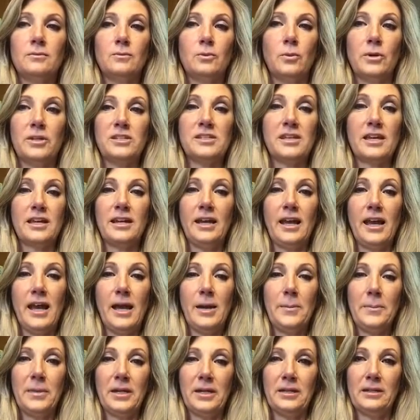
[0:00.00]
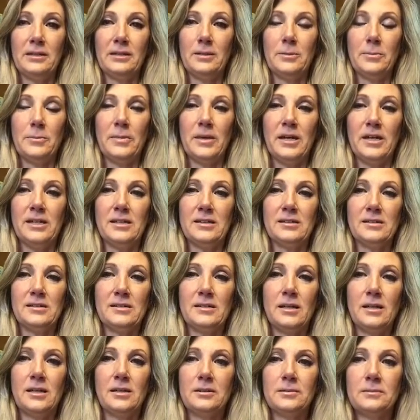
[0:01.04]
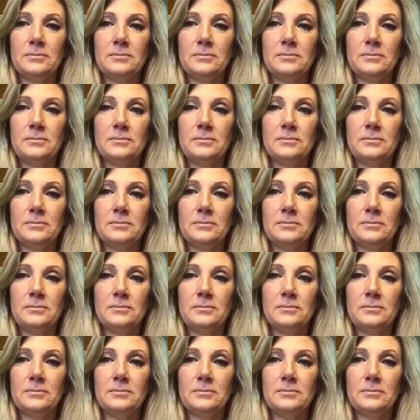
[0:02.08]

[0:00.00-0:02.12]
what's going to happen. But